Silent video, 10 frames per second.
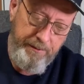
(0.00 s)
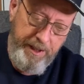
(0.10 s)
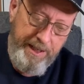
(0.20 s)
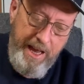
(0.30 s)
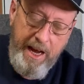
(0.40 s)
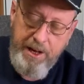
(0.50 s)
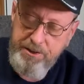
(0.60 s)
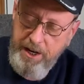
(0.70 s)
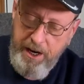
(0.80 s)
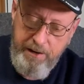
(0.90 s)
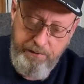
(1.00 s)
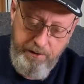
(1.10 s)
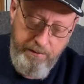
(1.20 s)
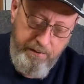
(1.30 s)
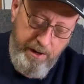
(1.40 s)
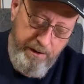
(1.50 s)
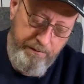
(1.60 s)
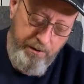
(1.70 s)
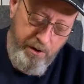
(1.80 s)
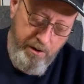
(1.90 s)
And like I said, if
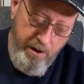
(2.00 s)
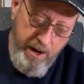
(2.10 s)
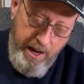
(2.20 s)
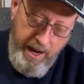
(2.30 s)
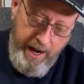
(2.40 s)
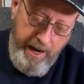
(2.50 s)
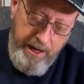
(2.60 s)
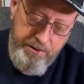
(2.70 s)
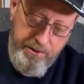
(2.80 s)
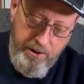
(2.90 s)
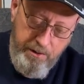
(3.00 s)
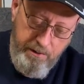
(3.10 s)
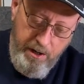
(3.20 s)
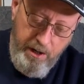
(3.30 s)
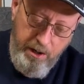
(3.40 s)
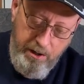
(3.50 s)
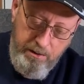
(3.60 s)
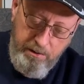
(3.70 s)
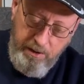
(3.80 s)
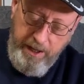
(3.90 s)
your hands are a
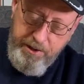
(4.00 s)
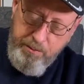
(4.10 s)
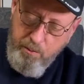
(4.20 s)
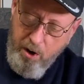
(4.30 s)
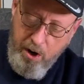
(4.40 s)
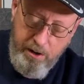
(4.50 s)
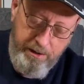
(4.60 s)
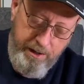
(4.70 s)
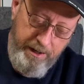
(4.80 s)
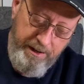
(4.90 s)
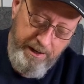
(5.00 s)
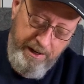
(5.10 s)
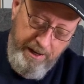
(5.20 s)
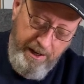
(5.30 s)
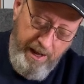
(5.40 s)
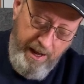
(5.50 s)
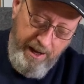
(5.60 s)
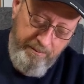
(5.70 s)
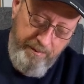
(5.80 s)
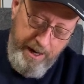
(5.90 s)
little less worked and
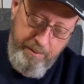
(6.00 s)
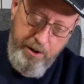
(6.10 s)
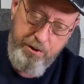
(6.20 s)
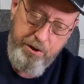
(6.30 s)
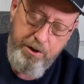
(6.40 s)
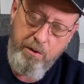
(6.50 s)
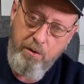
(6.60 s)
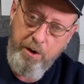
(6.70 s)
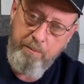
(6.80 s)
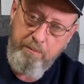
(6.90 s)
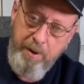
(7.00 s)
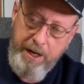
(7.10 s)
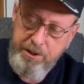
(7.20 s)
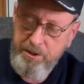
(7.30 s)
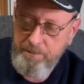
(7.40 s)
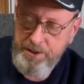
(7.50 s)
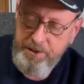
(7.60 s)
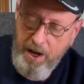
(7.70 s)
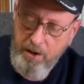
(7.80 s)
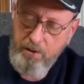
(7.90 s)
maybe you just don't want to pinch them, it's
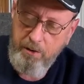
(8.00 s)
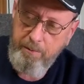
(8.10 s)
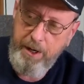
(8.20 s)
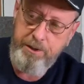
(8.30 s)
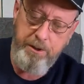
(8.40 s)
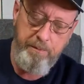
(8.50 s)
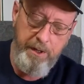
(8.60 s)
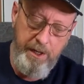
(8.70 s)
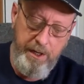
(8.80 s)
not going to pinch them.